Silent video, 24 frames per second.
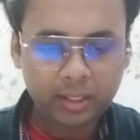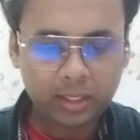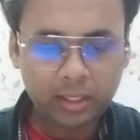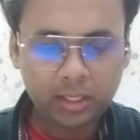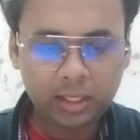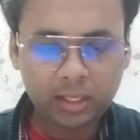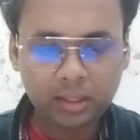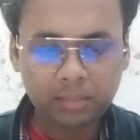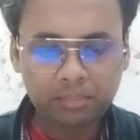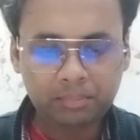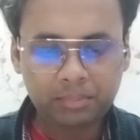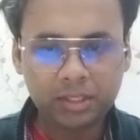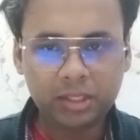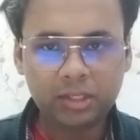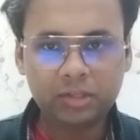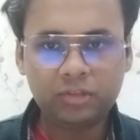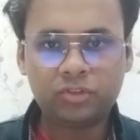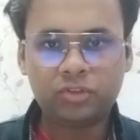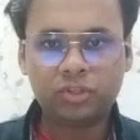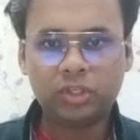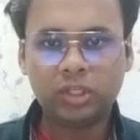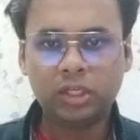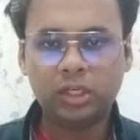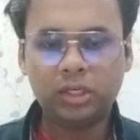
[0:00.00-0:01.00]
a b
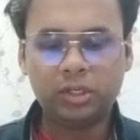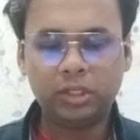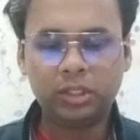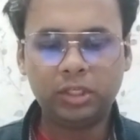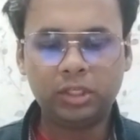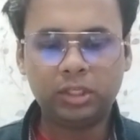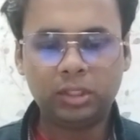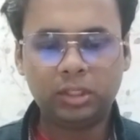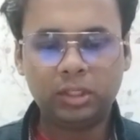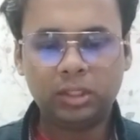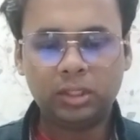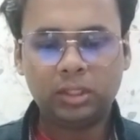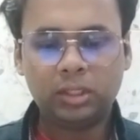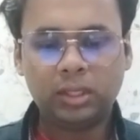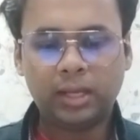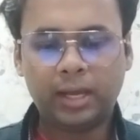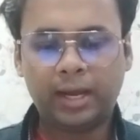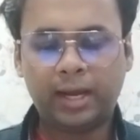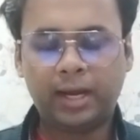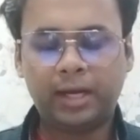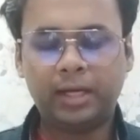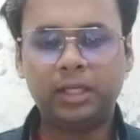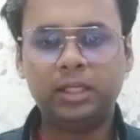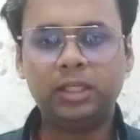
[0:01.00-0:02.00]
c d
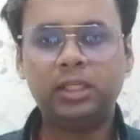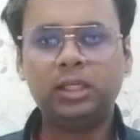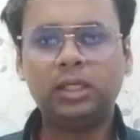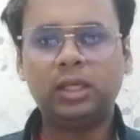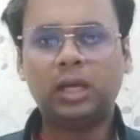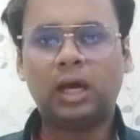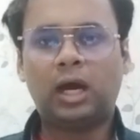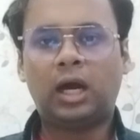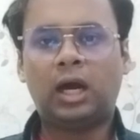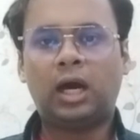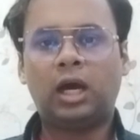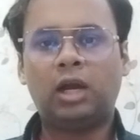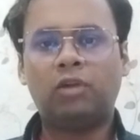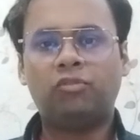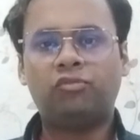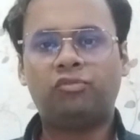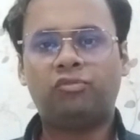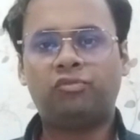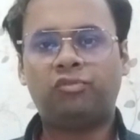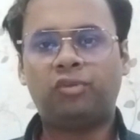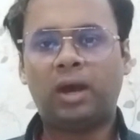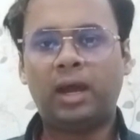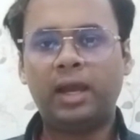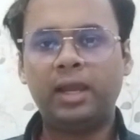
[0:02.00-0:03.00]
and e are
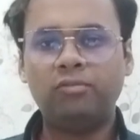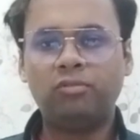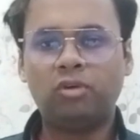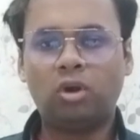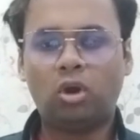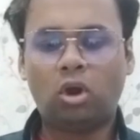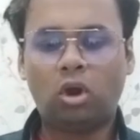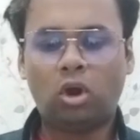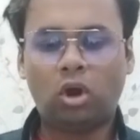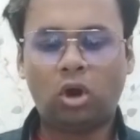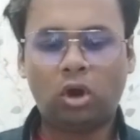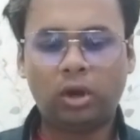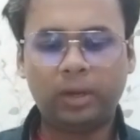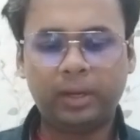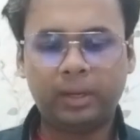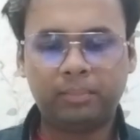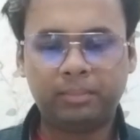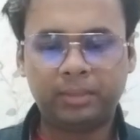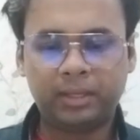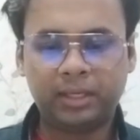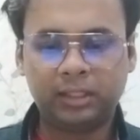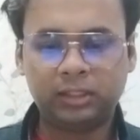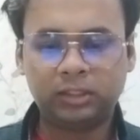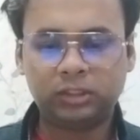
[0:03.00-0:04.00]
5
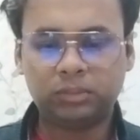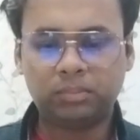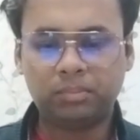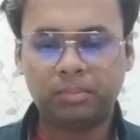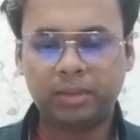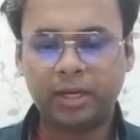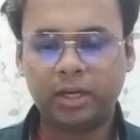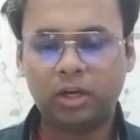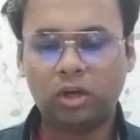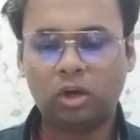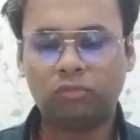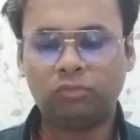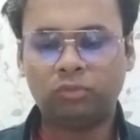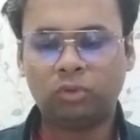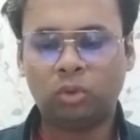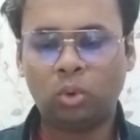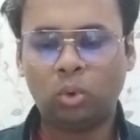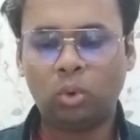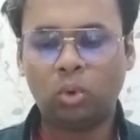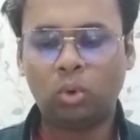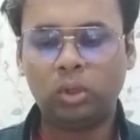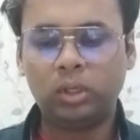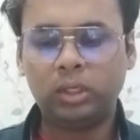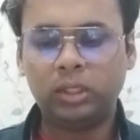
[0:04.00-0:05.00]
ornaments made of
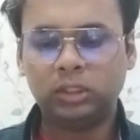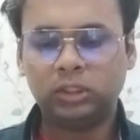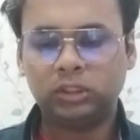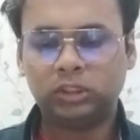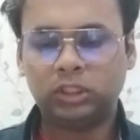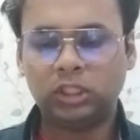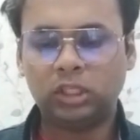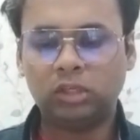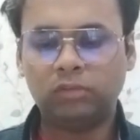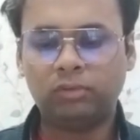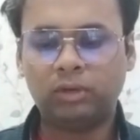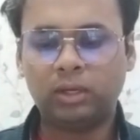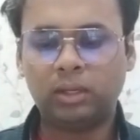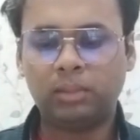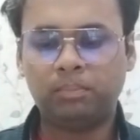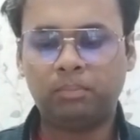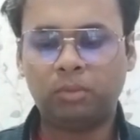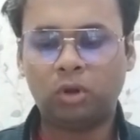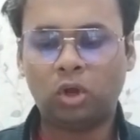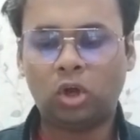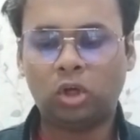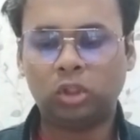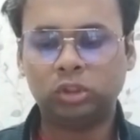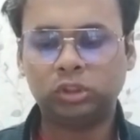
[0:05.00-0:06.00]
gold, silver,
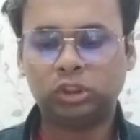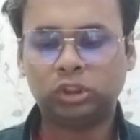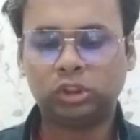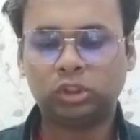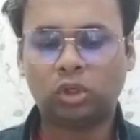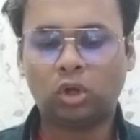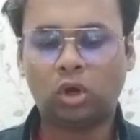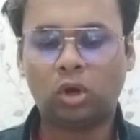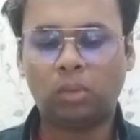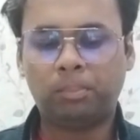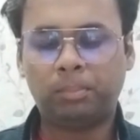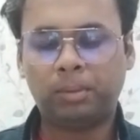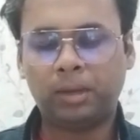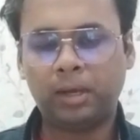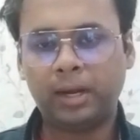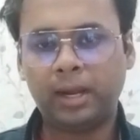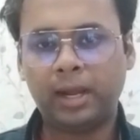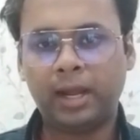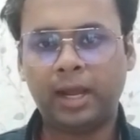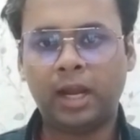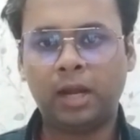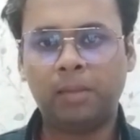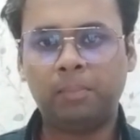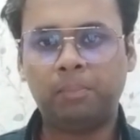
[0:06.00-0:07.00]
bronze, copper
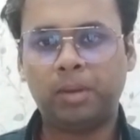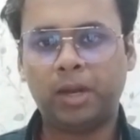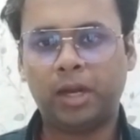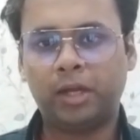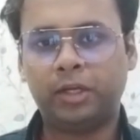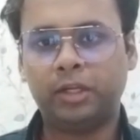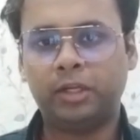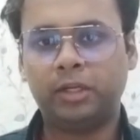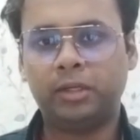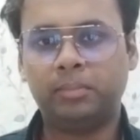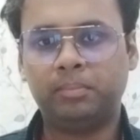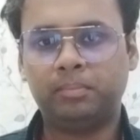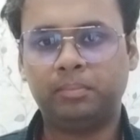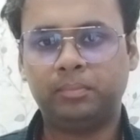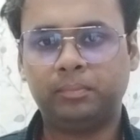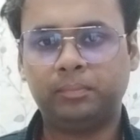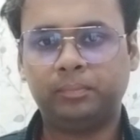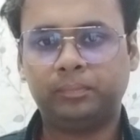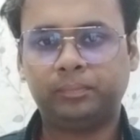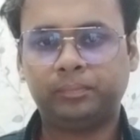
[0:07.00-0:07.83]
and platinum,